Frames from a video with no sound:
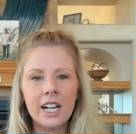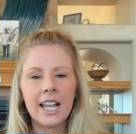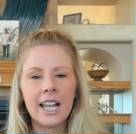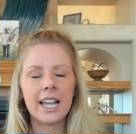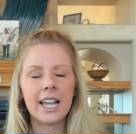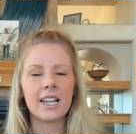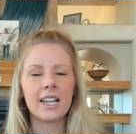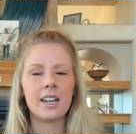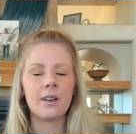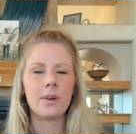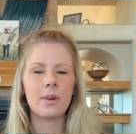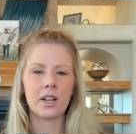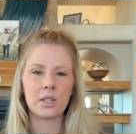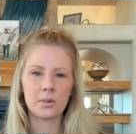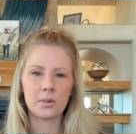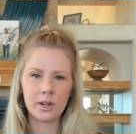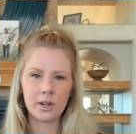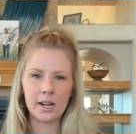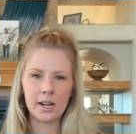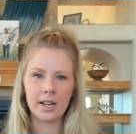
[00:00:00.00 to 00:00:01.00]
and my
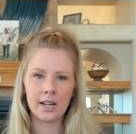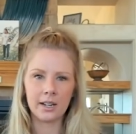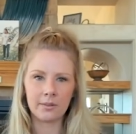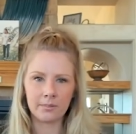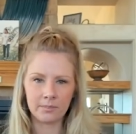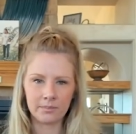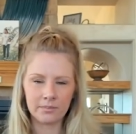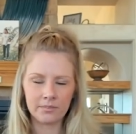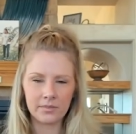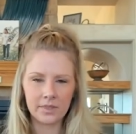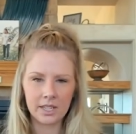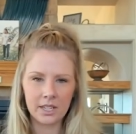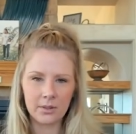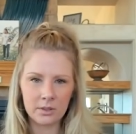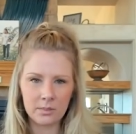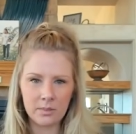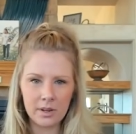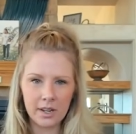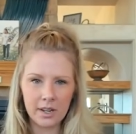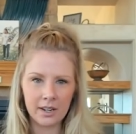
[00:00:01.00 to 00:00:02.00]
husband and I, he
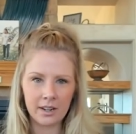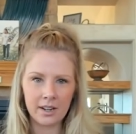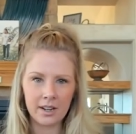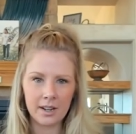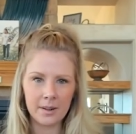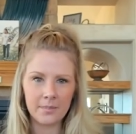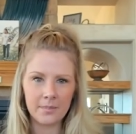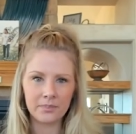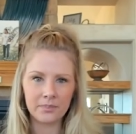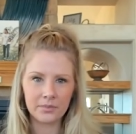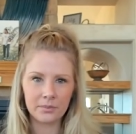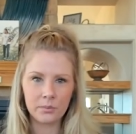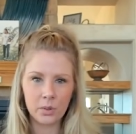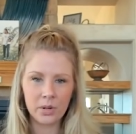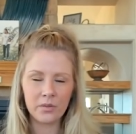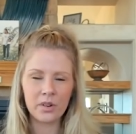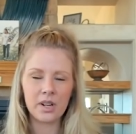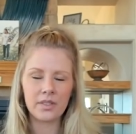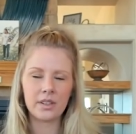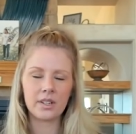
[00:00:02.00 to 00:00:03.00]
was my um,
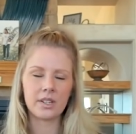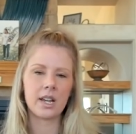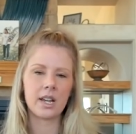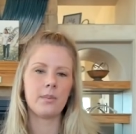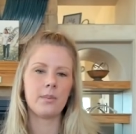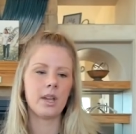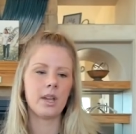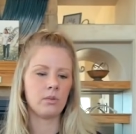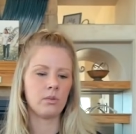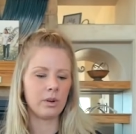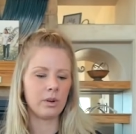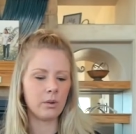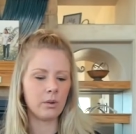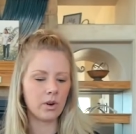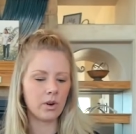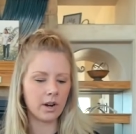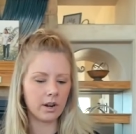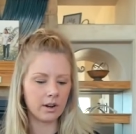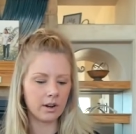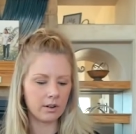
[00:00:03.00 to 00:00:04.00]
boyfriend at the time, and we
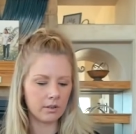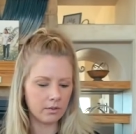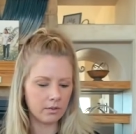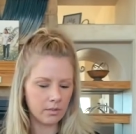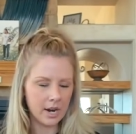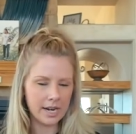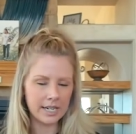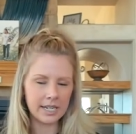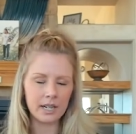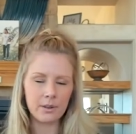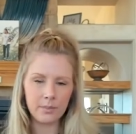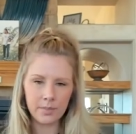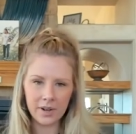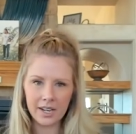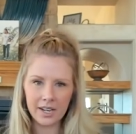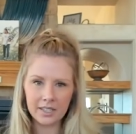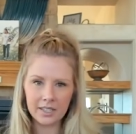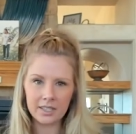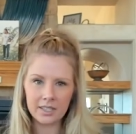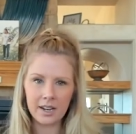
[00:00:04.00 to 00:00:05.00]
were riding a
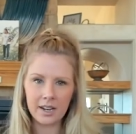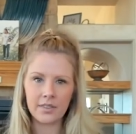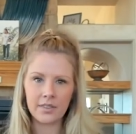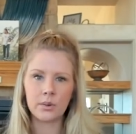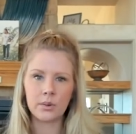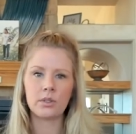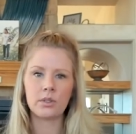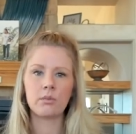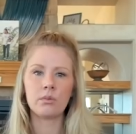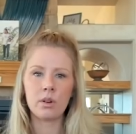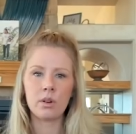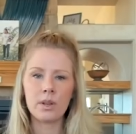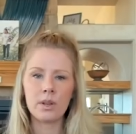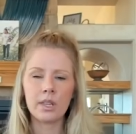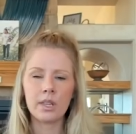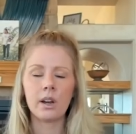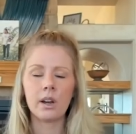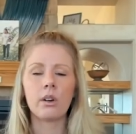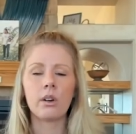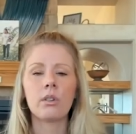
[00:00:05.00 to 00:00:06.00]
bus, and there was a woman
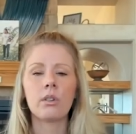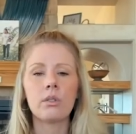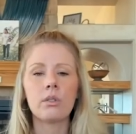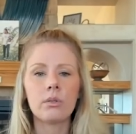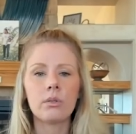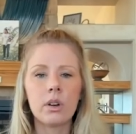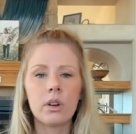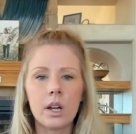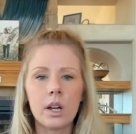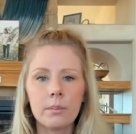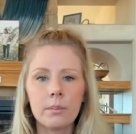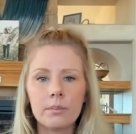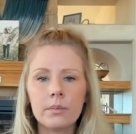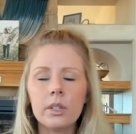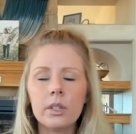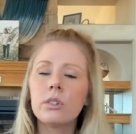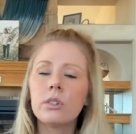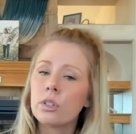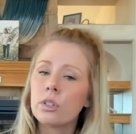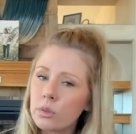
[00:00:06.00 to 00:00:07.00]
there who, um,
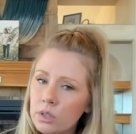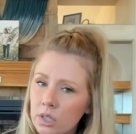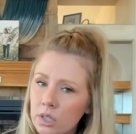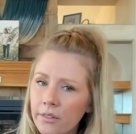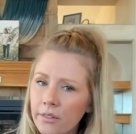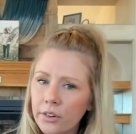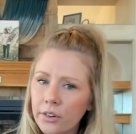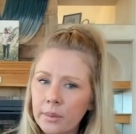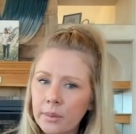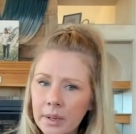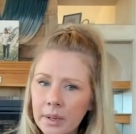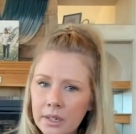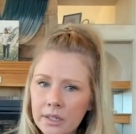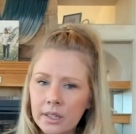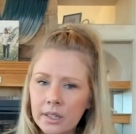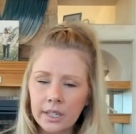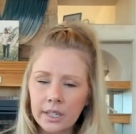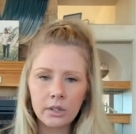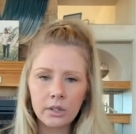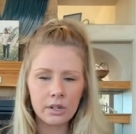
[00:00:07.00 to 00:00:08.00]
you know, she was suffering
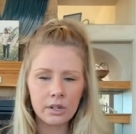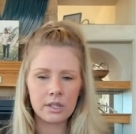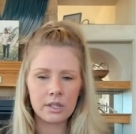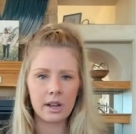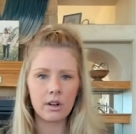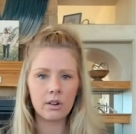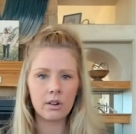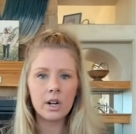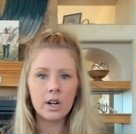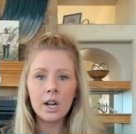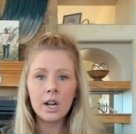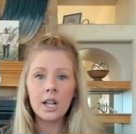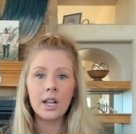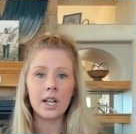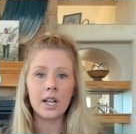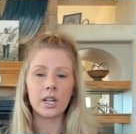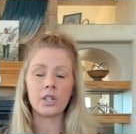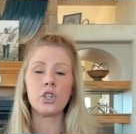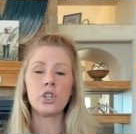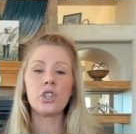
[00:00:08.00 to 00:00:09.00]
mentally, you could tell,
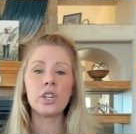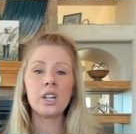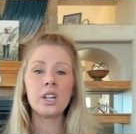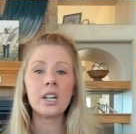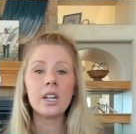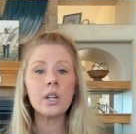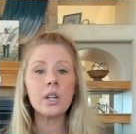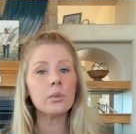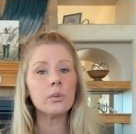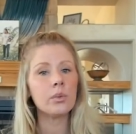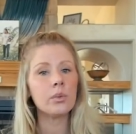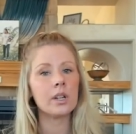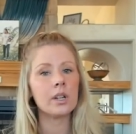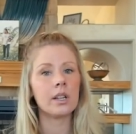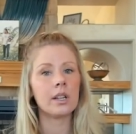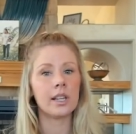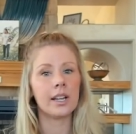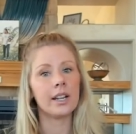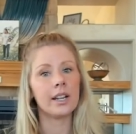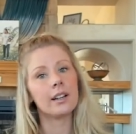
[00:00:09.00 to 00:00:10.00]
and she
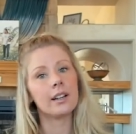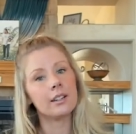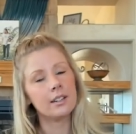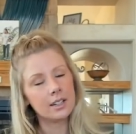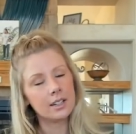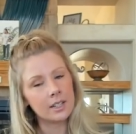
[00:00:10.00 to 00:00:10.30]
would like